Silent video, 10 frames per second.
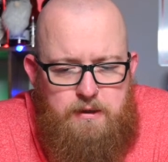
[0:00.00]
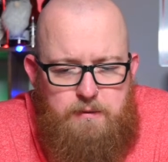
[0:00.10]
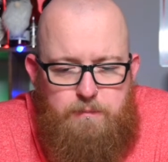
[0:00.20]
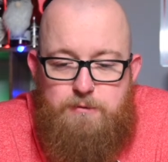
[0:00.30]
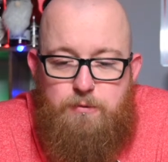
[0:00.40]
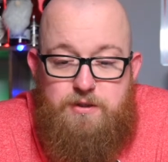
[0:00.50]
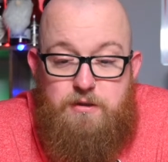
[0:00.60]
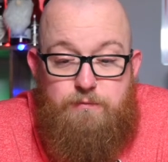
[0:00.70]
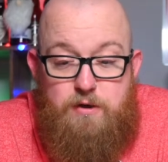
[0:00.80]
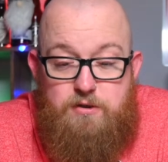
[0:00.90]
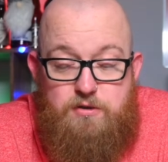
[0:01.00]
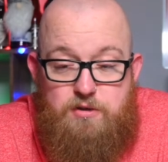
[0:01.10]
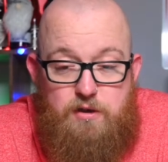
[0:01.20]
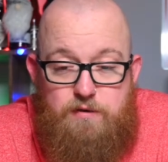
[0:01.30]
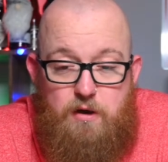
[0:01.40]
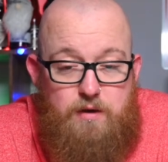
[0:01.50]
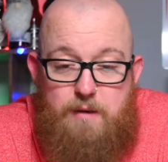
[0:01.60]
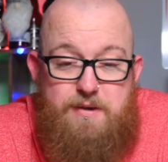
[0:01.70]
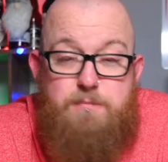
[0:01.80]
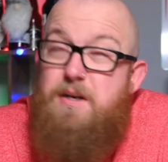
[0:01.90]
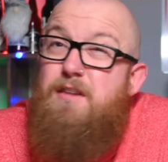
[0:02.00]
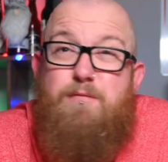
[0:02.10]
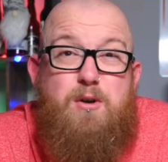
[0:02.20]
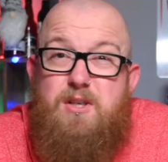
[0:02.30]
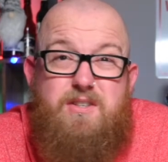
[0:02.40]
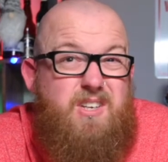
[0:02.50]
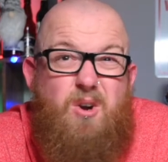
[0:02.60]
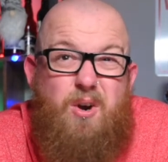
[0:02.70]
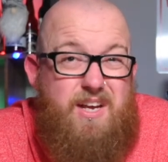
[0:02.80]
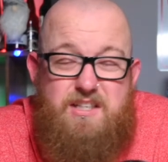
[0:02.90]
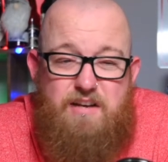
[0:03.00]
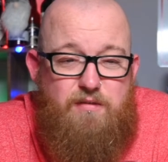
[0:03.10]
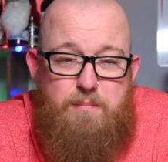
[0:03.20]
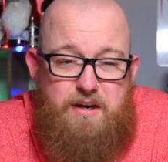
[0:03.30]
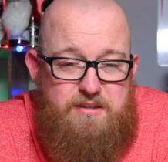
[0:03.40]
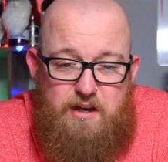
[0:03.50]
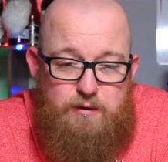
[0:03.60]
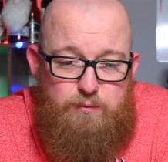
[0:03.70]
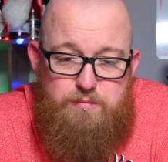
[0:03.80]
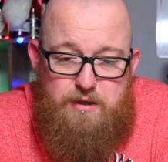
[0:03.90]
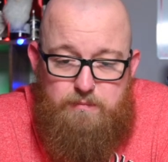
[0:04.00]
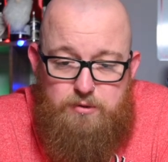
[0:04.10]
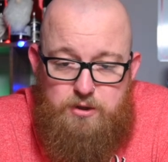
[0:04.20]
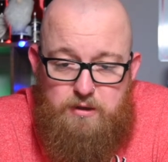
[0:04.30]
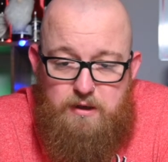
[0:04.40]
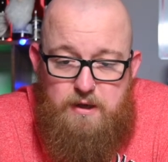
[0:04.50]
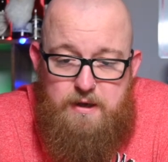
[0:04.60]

please put this in the fridge to serve cold. I mean, it's been in the fridge since I got it. It's never been sat at room temperature.